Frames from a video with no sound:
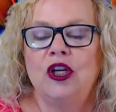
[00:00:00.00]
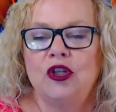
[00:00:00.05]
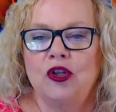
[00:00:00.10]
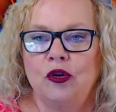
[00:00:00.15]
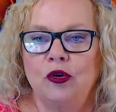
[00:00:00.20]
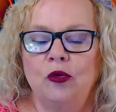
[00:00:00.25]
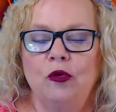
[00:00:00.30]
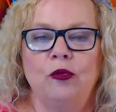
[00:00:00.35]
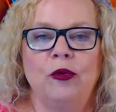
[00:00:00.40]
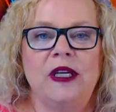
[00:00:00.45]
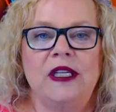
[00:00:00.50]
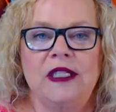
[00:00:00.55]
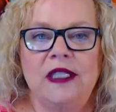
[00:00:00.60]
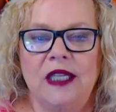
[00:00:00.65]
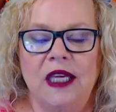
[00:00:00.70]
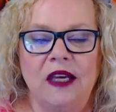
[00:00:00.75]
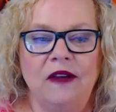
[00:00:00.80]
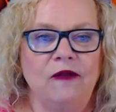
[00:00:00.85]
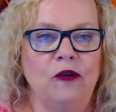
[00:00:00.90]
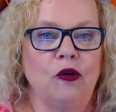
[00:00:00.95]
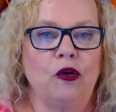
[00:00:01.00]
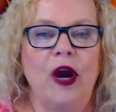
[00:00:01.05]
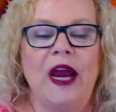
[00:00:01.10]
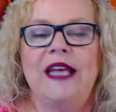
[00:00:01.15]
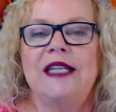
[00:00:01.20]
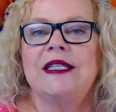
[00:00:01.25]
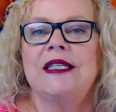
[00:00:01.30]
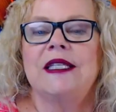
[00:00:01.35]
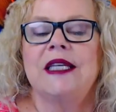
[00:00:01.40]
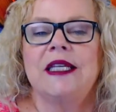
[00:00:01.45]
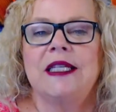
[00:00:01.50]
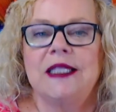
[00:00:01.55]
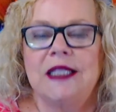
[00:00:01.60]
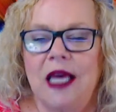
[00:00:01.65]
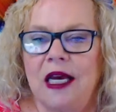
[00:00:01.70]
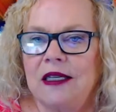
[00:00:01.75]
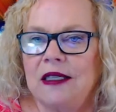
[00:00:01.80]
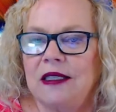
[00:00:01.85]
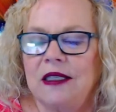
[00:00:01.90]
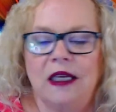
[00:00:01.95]
to receive great
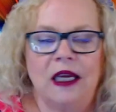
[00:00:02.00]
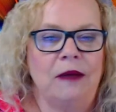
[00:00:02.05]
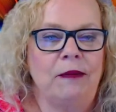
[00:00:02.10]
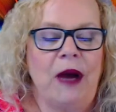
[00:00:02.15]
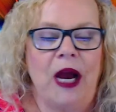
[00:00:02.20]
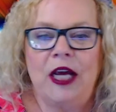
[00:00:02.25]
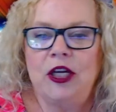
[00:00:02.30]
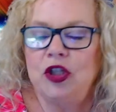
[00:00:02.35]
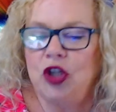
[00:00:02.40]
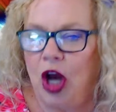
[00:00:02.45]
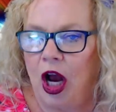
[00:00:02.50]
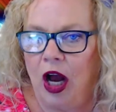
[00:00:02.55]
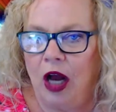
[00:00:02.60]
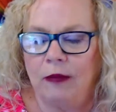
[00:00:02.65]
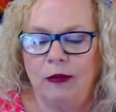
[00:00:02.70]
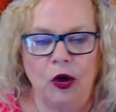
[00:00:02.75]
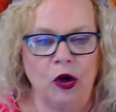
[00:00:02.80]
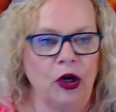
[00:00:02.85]
success in my job,